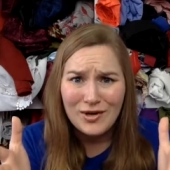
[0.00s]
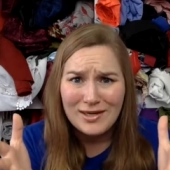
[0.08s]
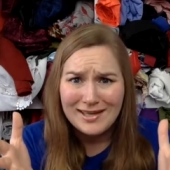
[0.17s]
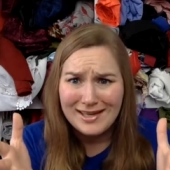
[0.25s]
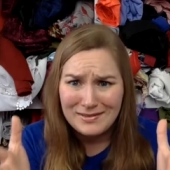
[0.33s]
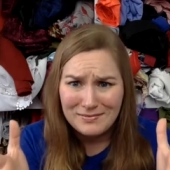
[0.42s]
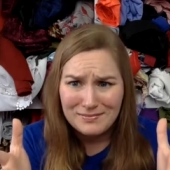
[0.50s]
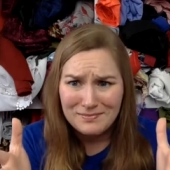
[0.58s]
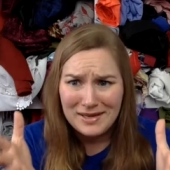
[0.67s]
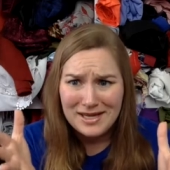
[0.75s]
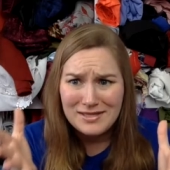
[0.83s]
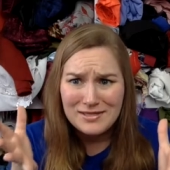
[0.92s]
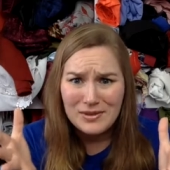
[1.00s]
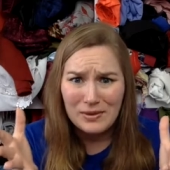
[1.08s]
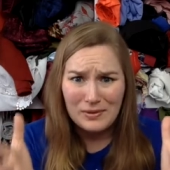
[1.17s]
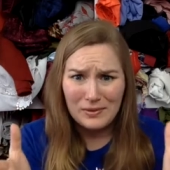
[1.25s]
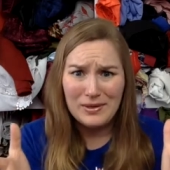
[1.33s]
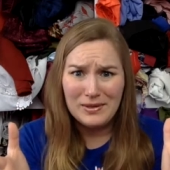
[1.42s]
and like being so
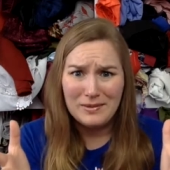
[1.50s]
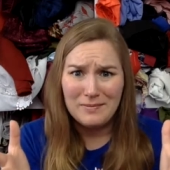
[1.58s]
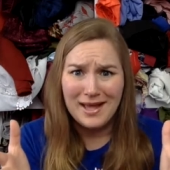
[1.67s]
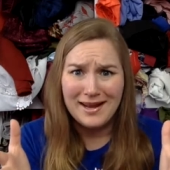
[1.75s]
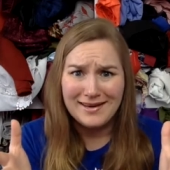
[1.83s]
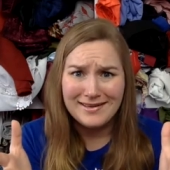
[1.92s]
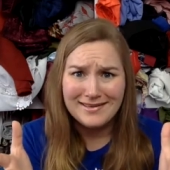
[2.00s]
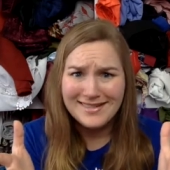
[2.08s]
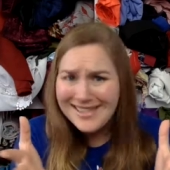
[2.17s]
loyal about it?